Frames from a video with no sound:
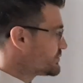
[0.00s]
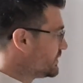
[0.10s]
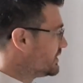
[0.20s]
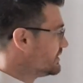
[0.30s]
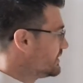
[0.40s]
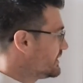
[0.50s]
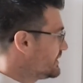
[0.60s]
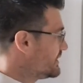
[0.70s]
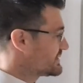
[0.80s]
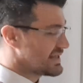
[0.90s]
will
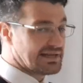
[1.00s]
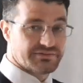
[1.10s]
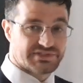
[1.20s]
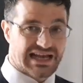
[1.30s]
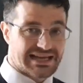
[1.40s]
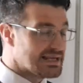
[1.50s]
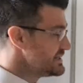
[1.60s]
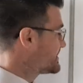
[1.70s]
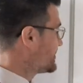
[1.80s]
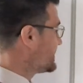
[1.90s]
kind of tie
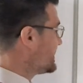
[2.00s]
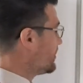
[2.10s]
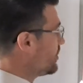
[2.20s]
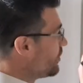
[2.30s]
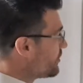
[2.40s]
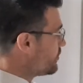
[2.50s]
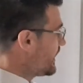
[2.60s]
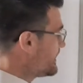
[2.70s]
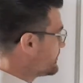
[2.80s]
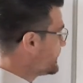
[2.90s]
into the other
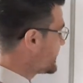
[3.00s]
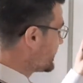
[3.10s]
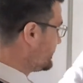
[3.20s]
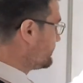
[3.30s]
way that we can